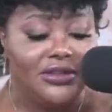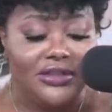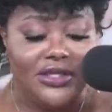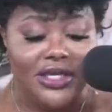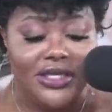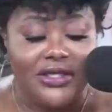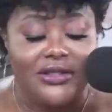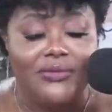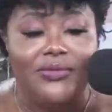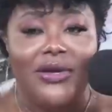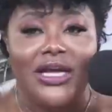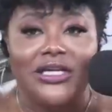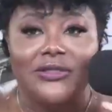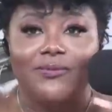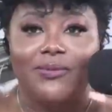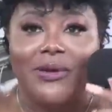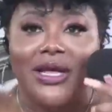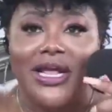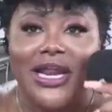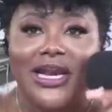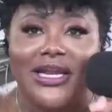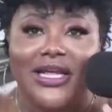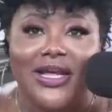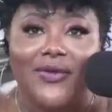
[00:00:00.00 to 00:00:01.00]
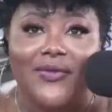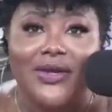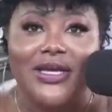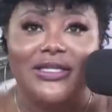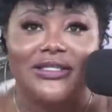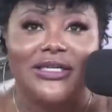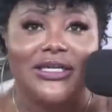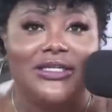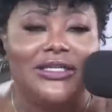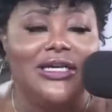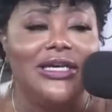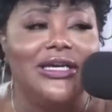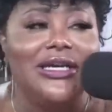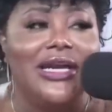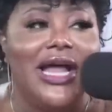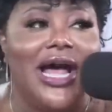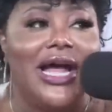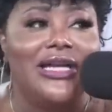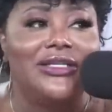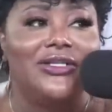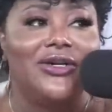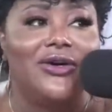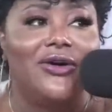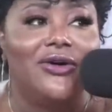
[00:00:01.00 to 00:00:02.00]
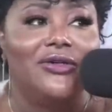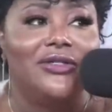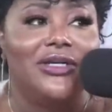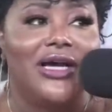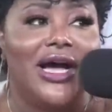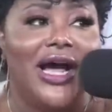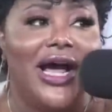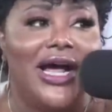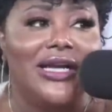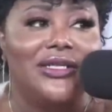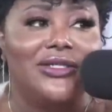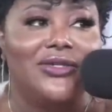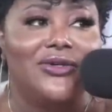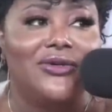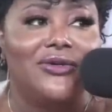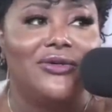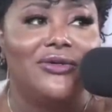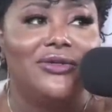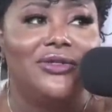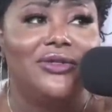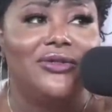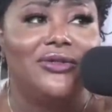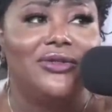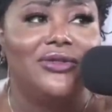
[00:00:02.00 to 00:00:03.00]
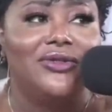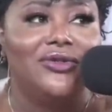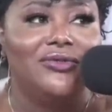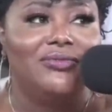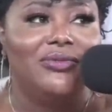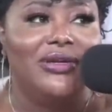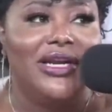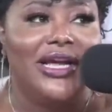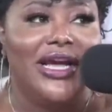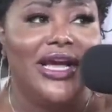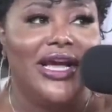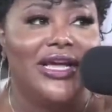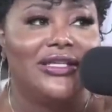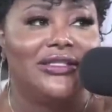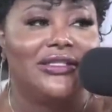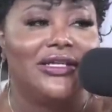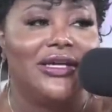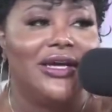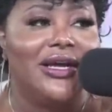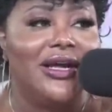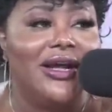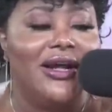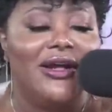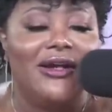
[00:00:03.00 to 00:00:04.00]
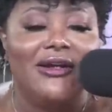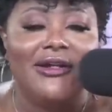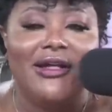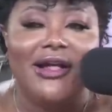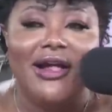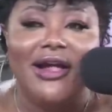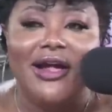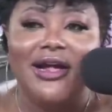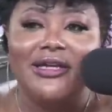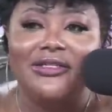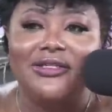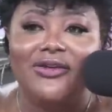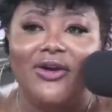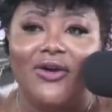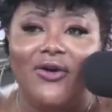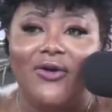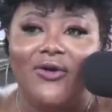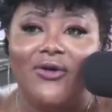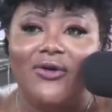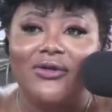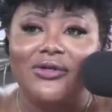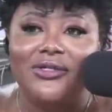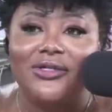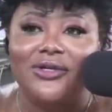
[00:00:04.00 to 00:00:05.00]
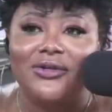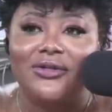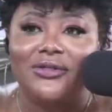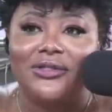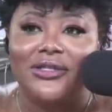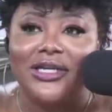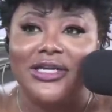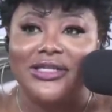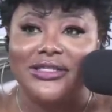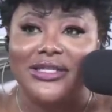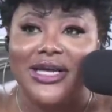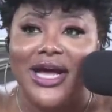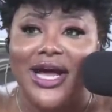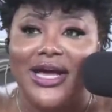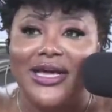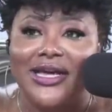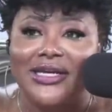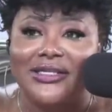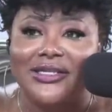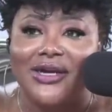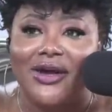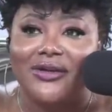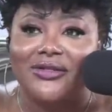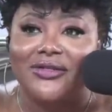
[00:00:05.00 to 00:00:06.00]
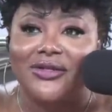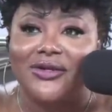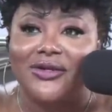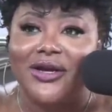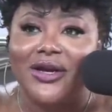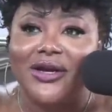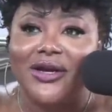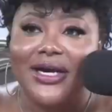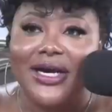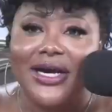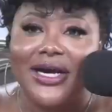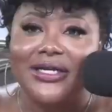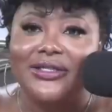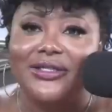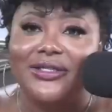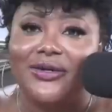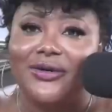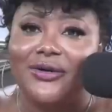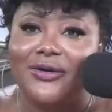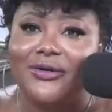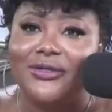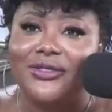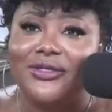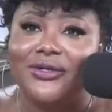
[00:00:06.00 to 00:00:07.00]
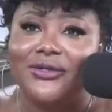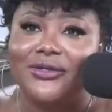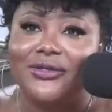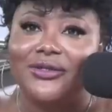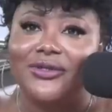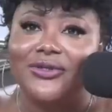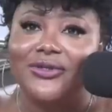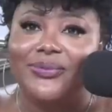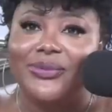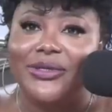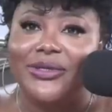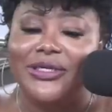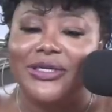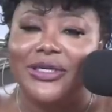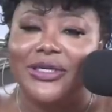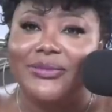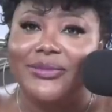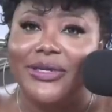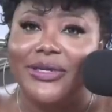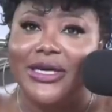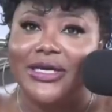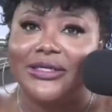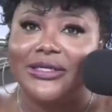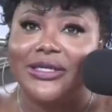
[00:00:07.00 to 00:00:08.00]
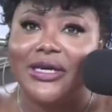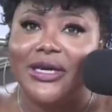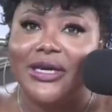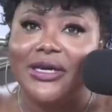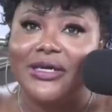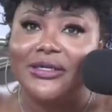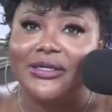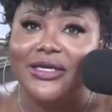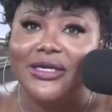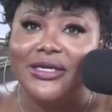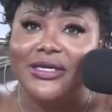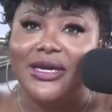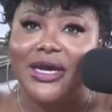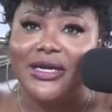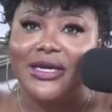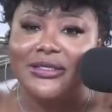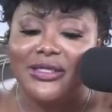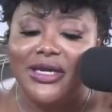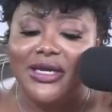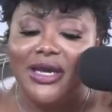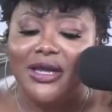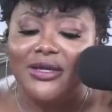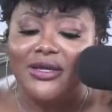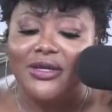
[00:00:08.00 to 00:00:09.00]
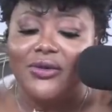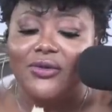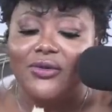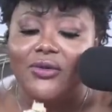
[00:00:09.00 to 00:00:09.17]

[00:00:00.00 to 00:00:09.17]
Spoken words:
Let's play it again. When he said, didn't I told you? I told your stupid ass. I told your... Listen how he talked to me. I told your stupid dumb ass. Didn't I tell you?